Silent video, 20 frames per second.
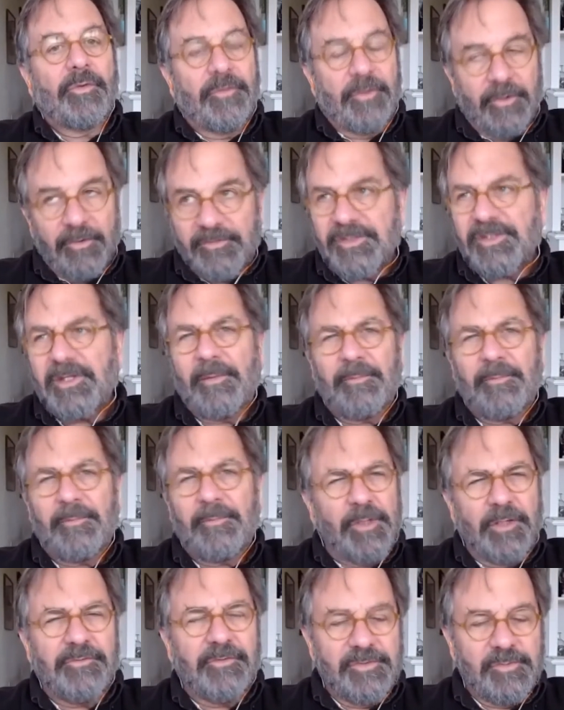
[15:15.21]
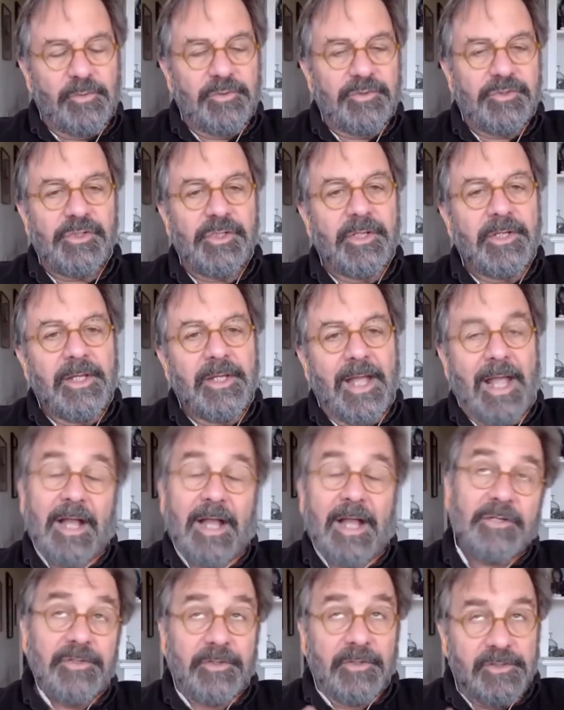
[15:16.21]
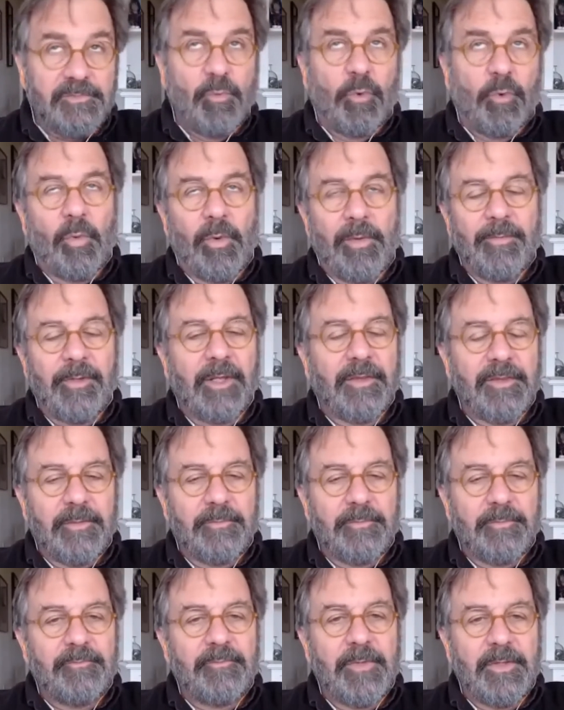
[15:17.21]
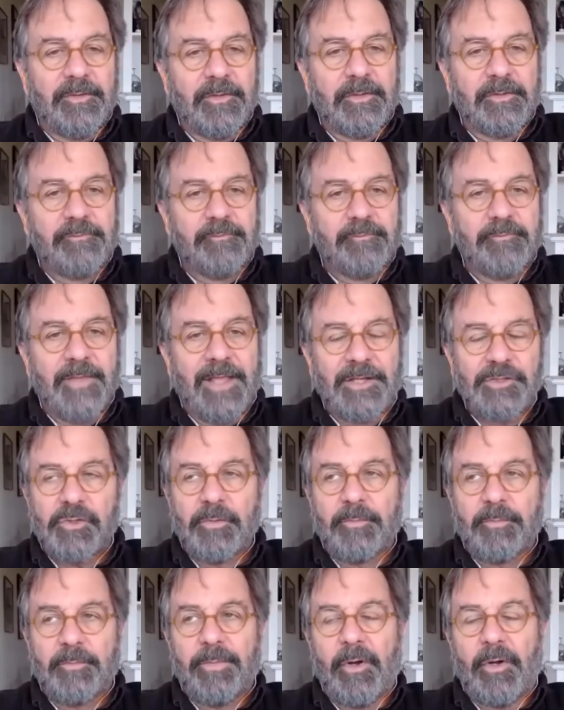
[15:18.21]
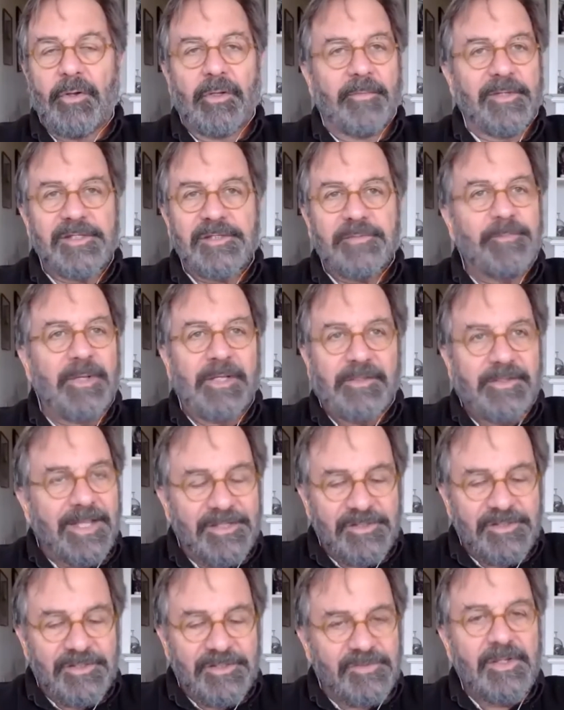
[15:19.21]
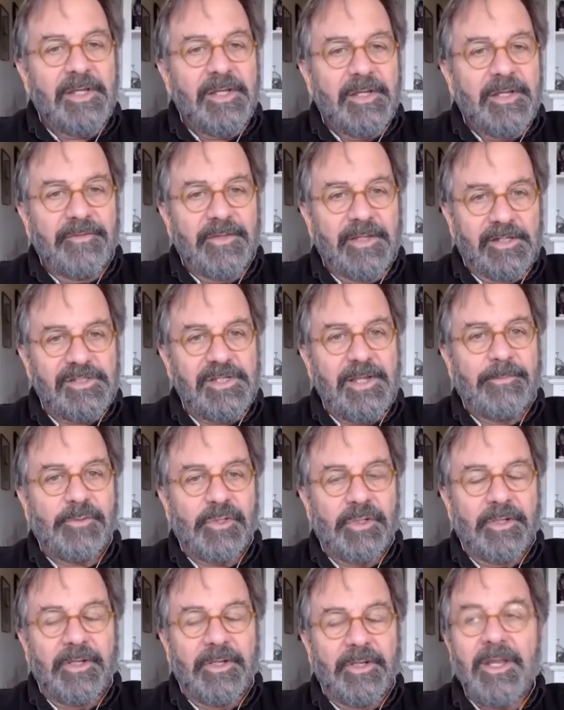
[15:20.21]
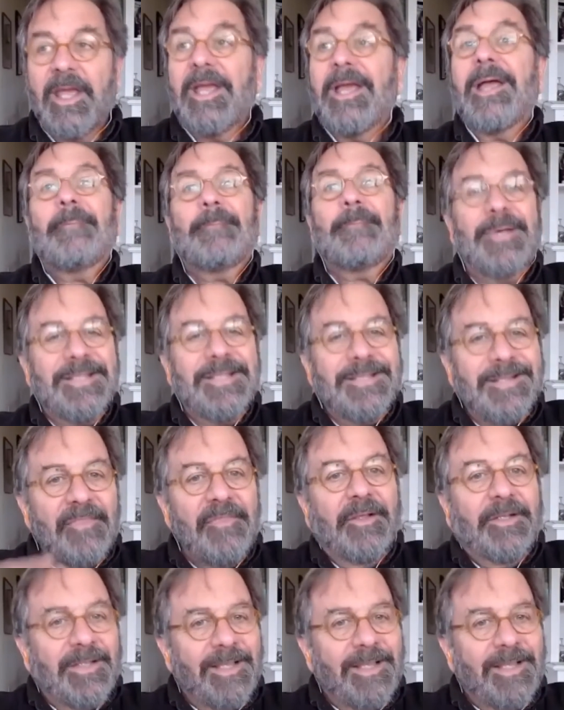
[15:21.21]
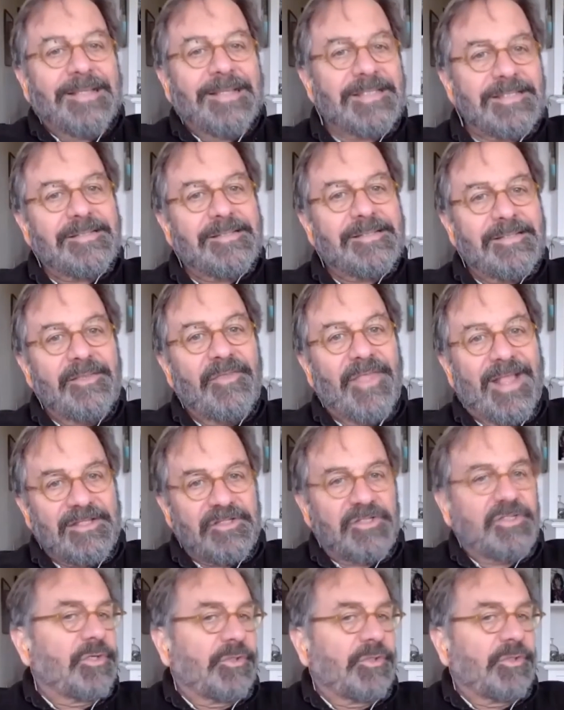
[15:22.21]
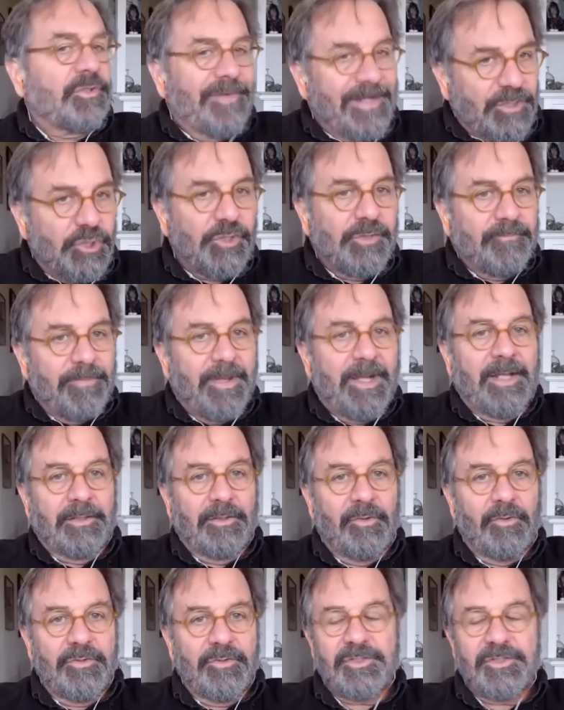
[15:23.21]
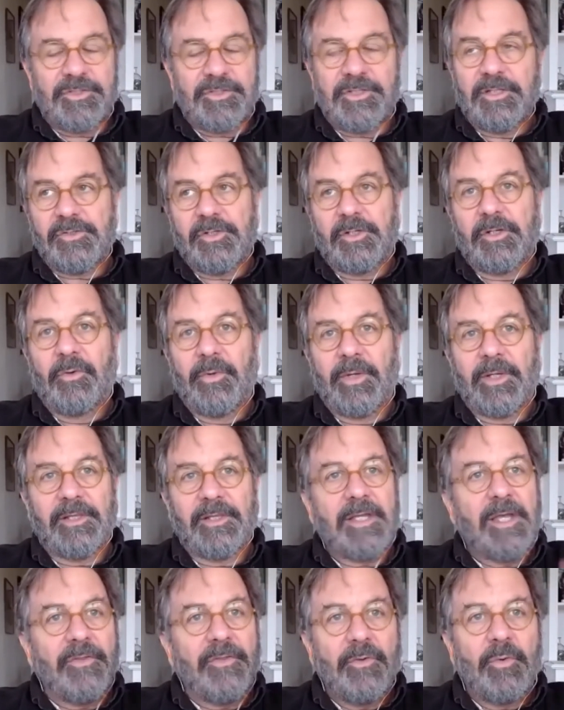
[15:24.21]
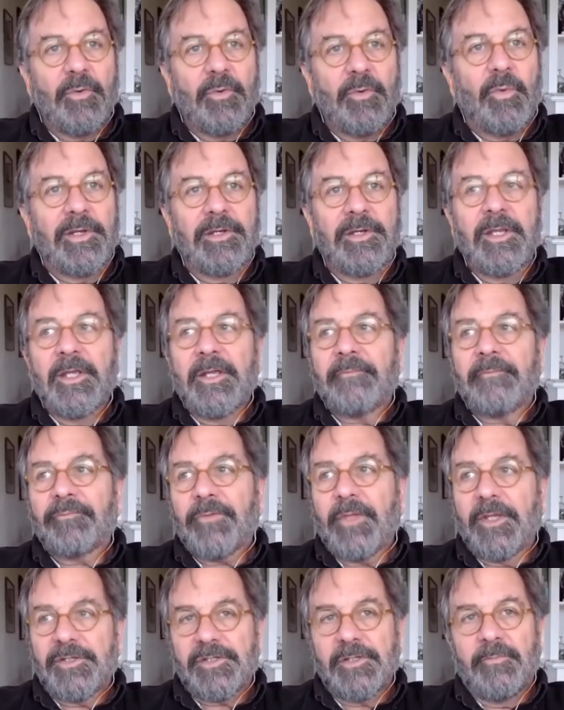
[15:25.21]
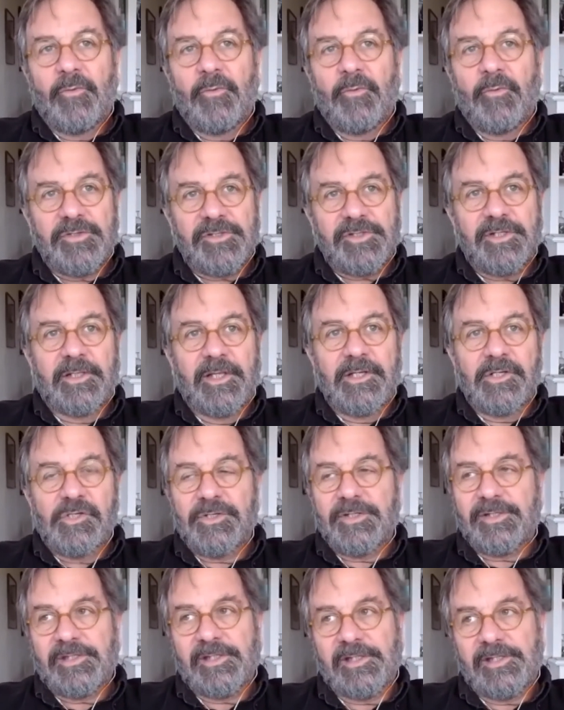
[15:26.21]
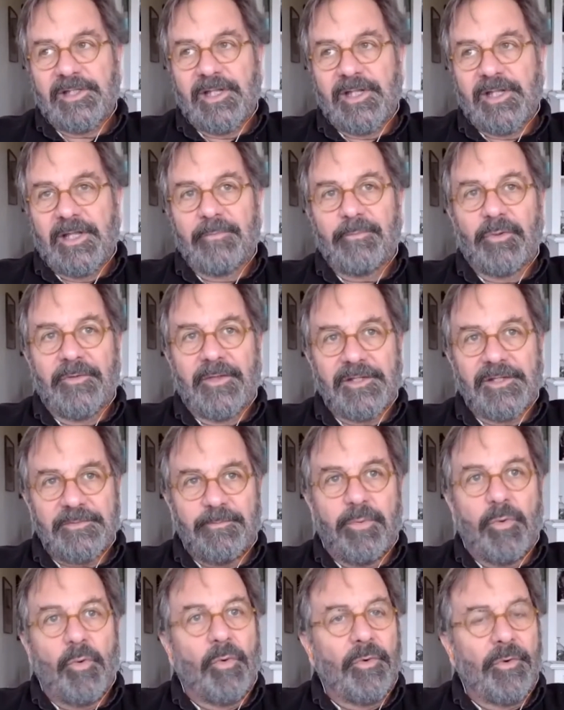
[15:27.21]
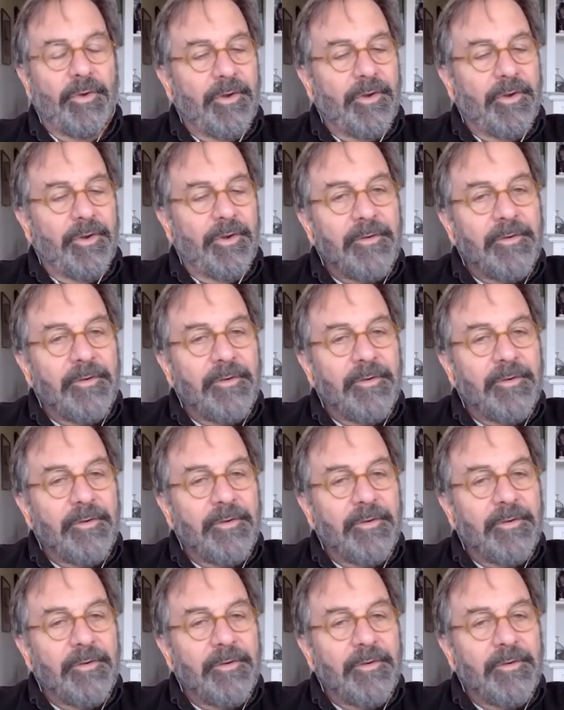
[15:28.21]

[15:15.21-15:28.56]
There are some countries which actually there's more women in the national parliaments, but that's the exception. But nonetheless, that's the direction by and large things are going. The other one is a more salacious example, and that's porn.